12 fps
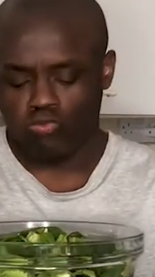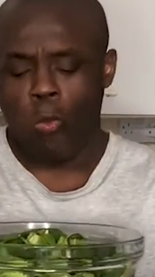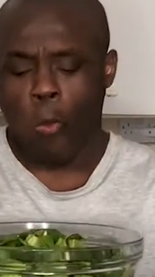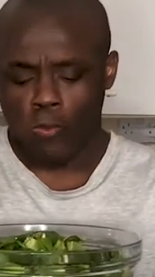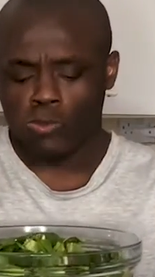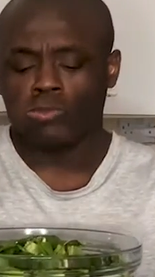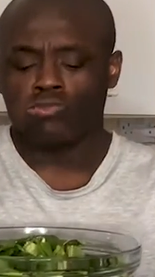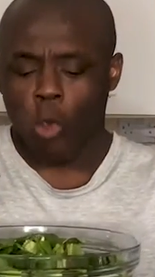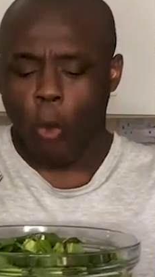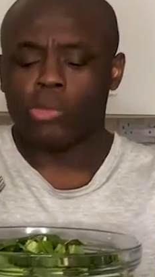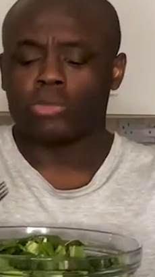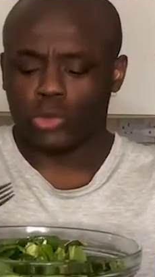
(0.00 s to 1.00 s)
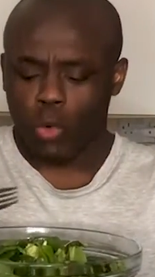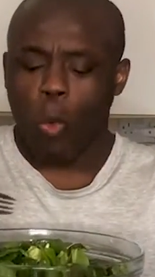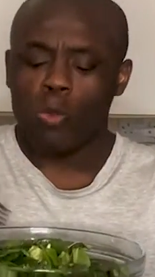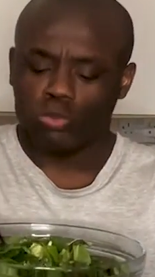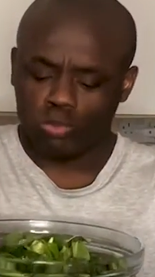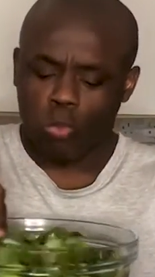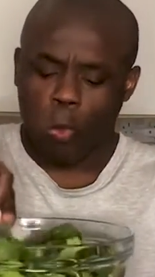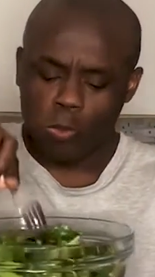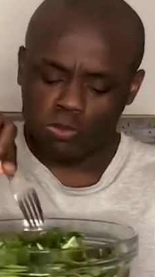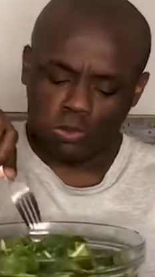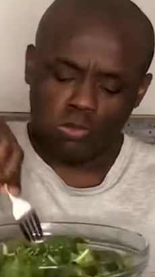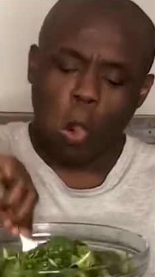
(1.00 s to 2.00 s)
don't forget to subscribe to
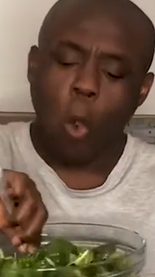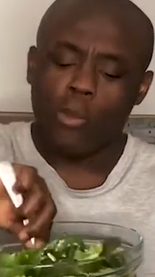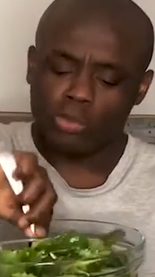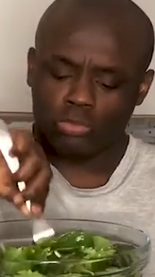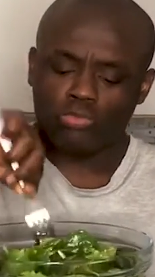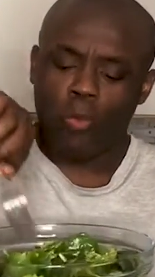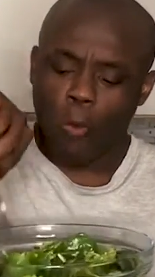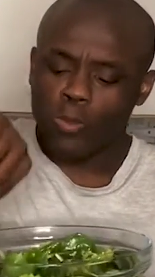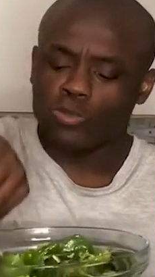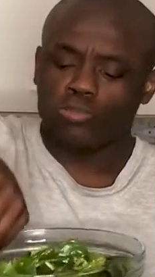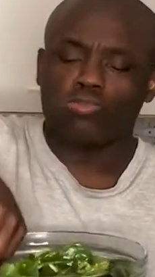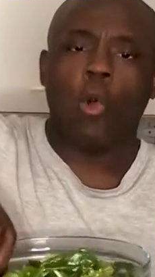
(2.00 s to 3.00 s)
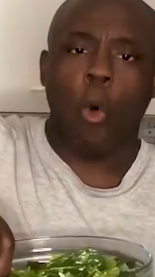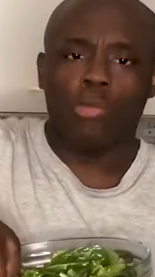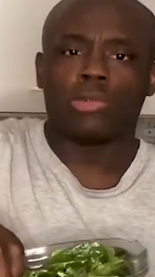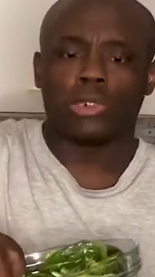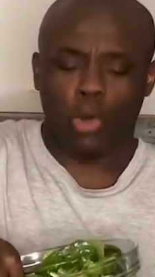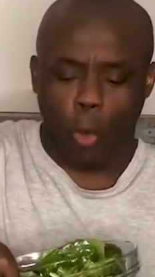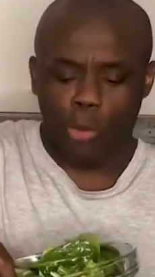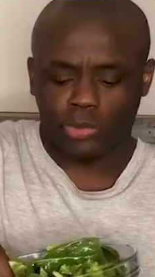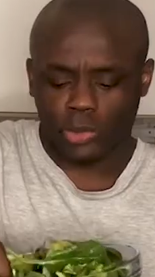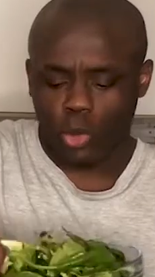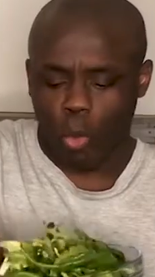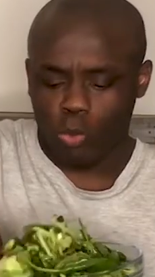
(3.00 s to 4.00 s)
see more fitness food recipes like
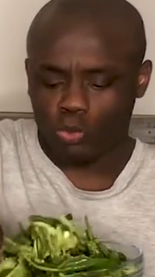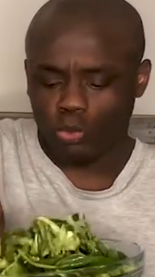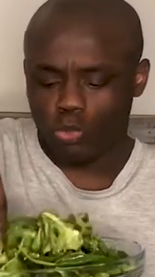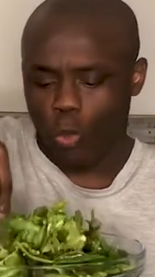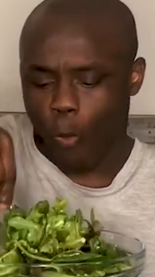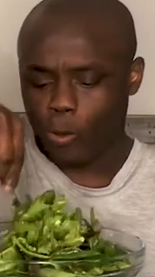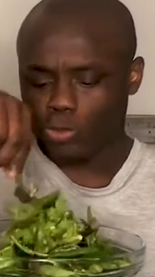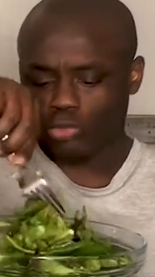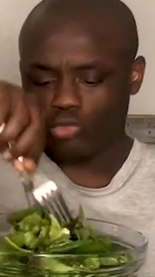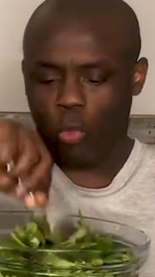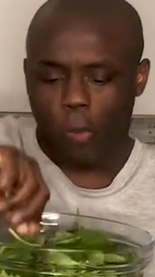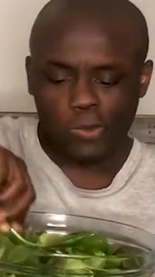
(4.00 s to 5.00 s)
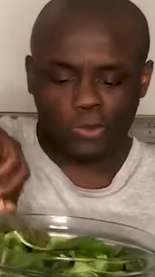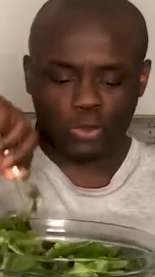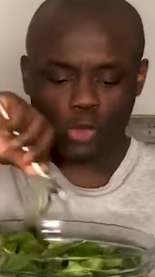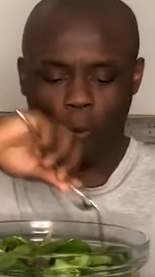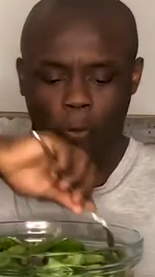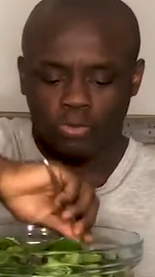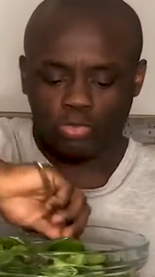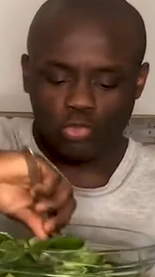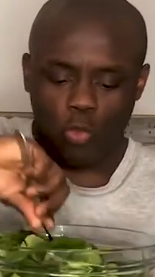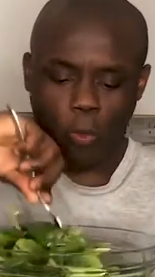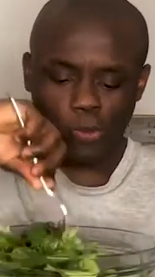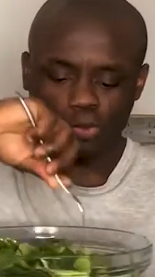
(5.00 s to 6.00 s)
this. Thank you for watching
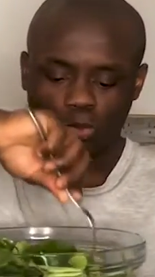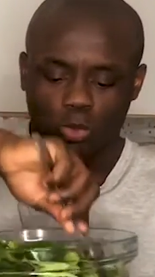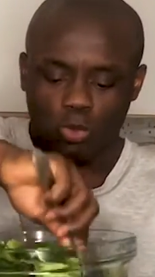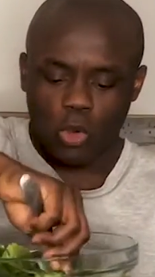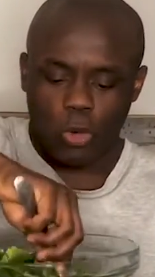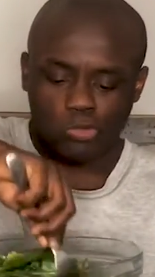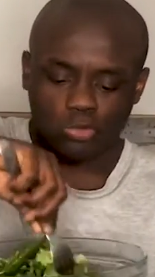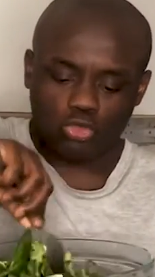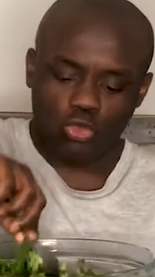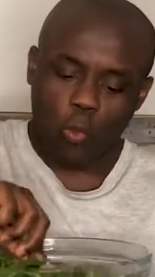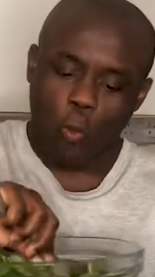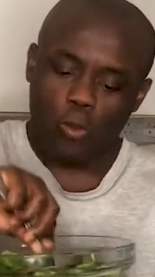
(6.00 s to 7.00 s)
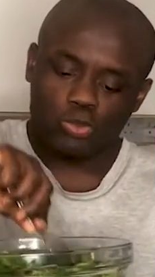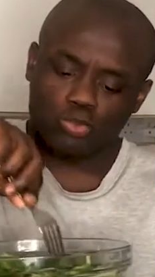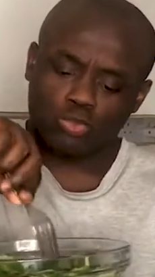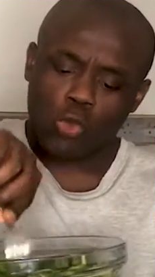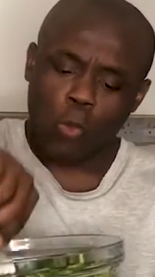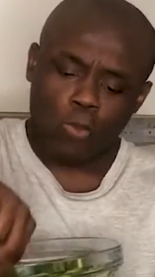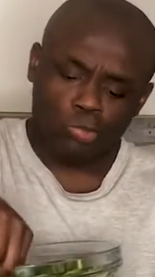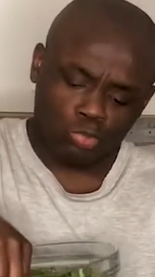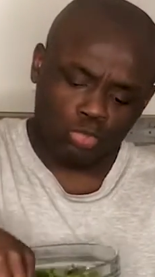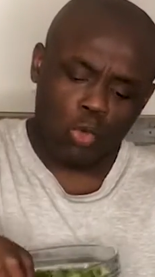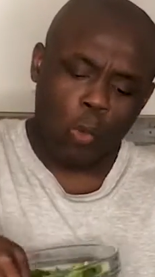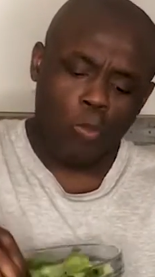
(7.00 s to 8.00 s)
and I'll see you in the next
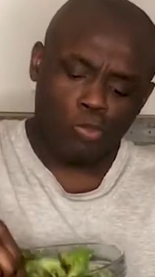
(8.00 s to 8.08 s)
video.